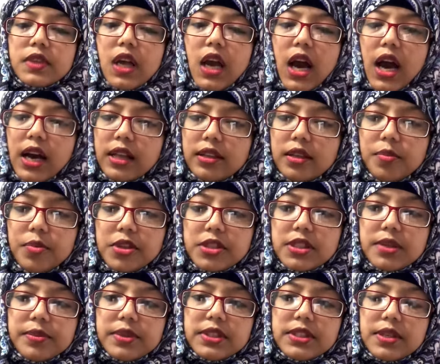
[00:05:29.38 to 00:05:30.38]
Other
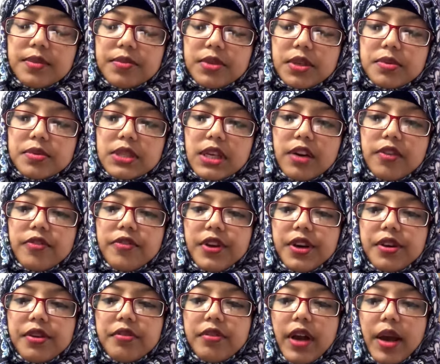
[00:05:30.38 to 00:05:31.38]
possible symptoms are
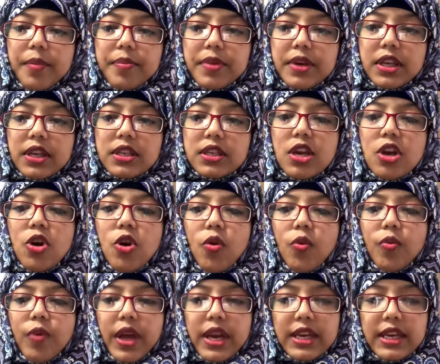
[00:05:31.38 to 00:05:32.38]
very rapid
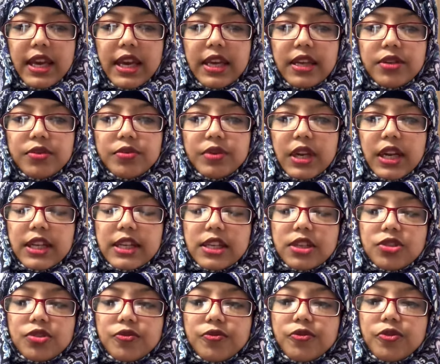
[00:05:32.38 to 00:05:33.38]
weight gain
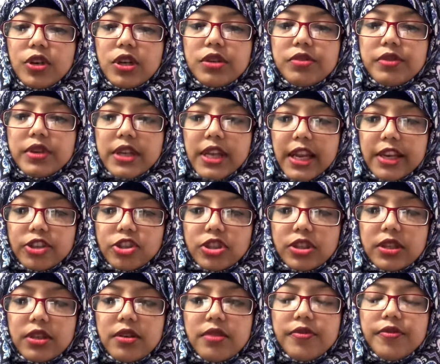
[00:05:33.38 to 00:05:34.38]
related to fluid
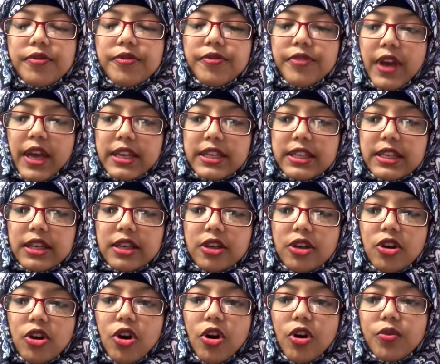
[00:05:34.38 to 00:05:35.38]
retention, fatigue
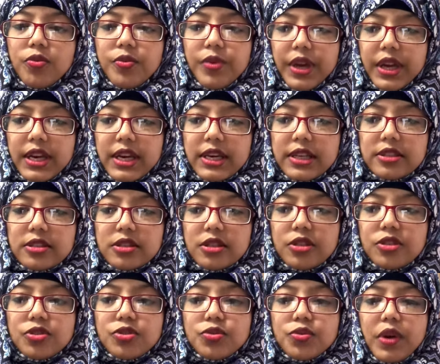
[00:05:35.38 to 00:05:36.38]
or weakness,
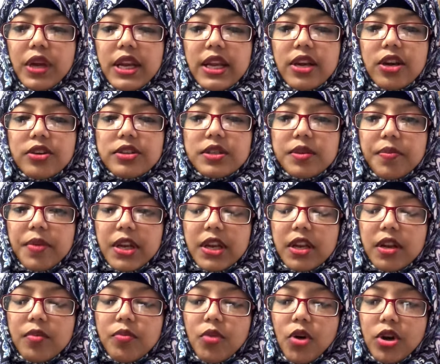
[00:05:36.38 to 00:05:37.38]
swelling on
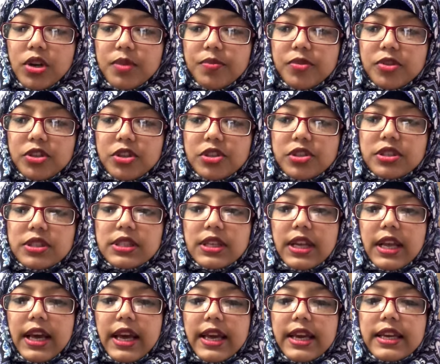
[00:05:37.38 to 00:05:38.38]
dependent body parts
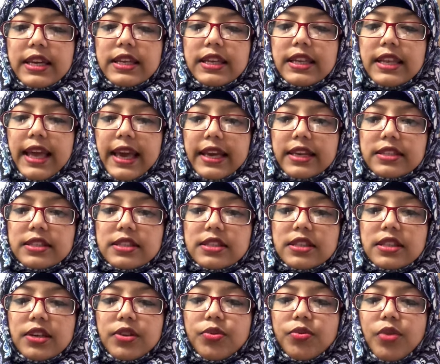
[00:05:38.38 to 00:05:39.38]
like legs,
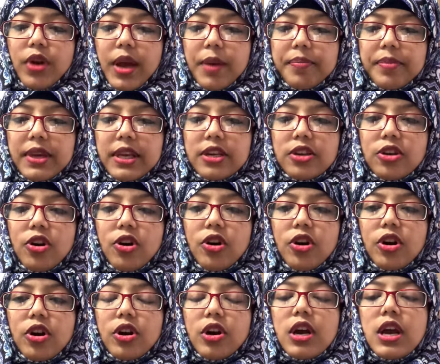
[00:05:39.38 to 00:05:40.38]
rapid
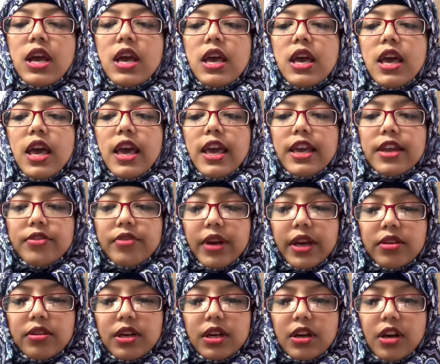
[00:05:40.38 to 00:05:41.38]
or
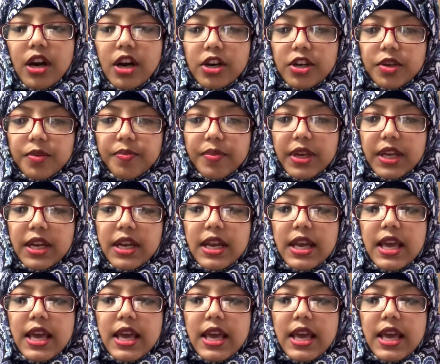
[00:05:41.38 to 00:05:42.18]
irregular heartbeat,